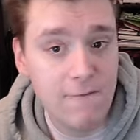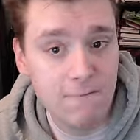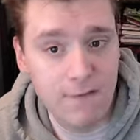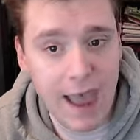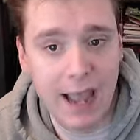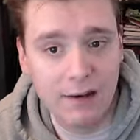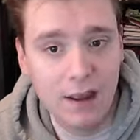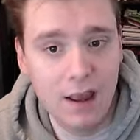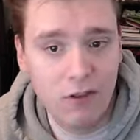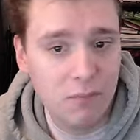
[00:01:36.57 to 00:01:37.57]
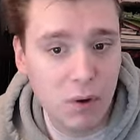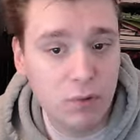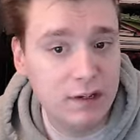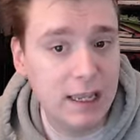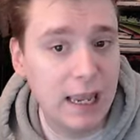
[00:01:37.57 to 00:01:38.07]
fact. The
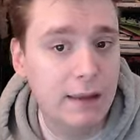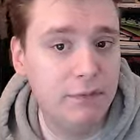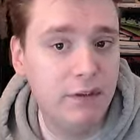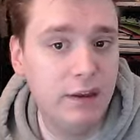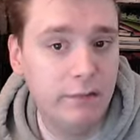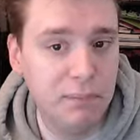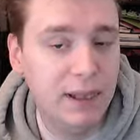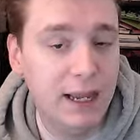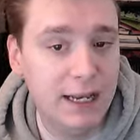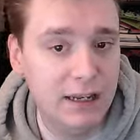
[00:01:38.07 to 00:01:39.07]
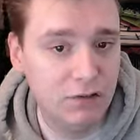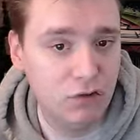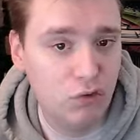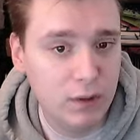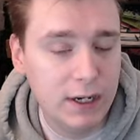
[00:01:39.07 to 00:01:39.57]
most games he has played in his
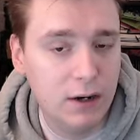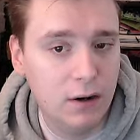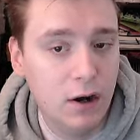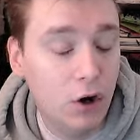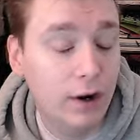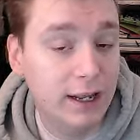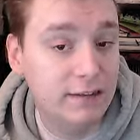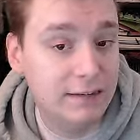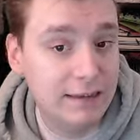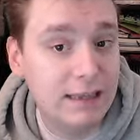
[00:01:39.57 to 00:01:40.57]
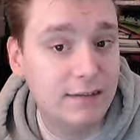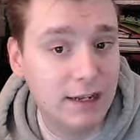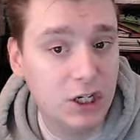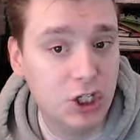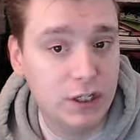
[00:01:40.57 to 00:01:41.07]
career, or in a season,
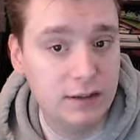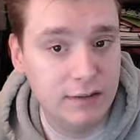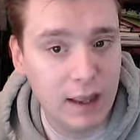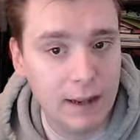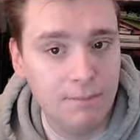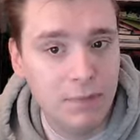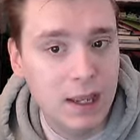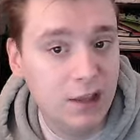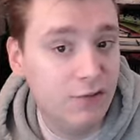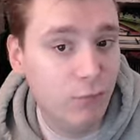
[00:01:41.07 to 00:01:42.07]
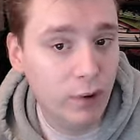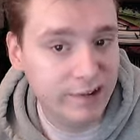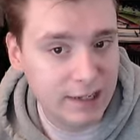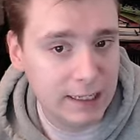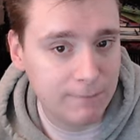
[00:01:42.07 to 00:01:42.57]
I should say, is
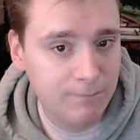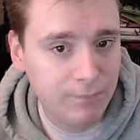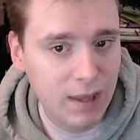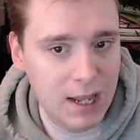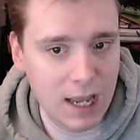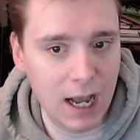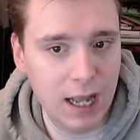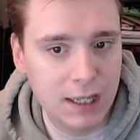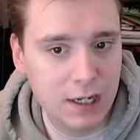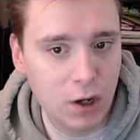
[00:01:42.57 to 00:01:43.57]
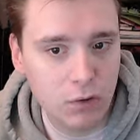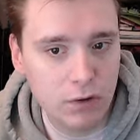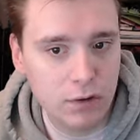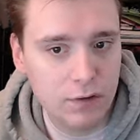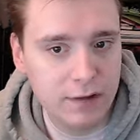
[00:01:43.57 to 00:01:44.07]
14. You know,
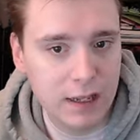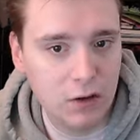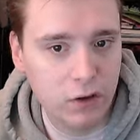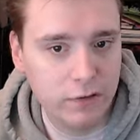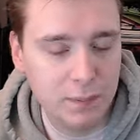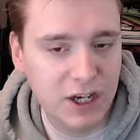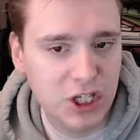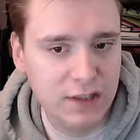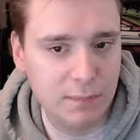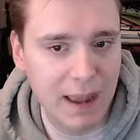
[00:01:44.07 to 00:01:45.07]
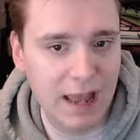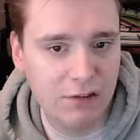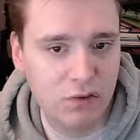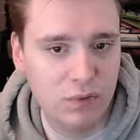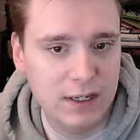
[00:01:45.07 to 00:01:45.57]
you take a look, especially at the
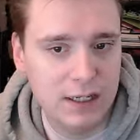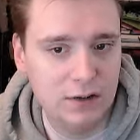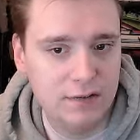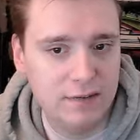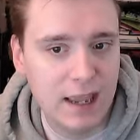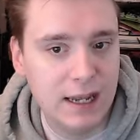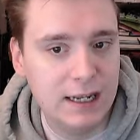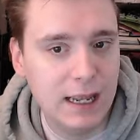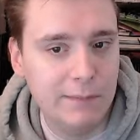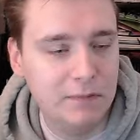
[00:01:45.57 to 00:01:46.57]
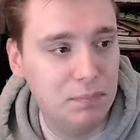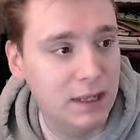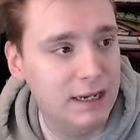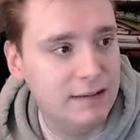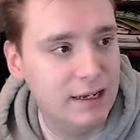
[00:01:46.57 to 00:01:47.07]
past 3 years, 10 games
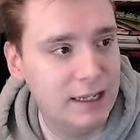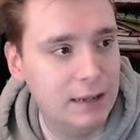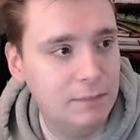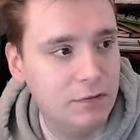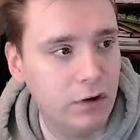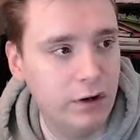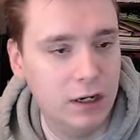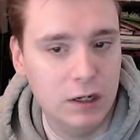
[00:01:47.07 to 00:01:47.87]
played, 10 games started in